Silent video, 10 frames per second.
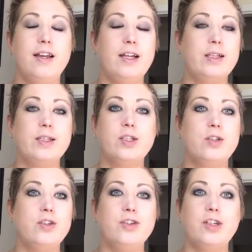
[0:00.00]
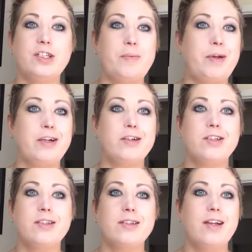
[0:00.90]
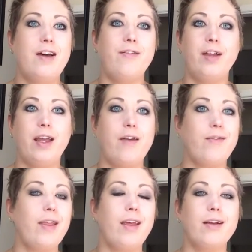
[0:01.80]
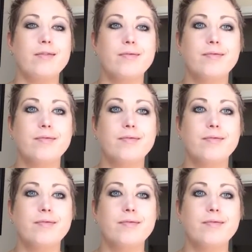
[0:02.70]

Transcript: it's just a mix of like everything.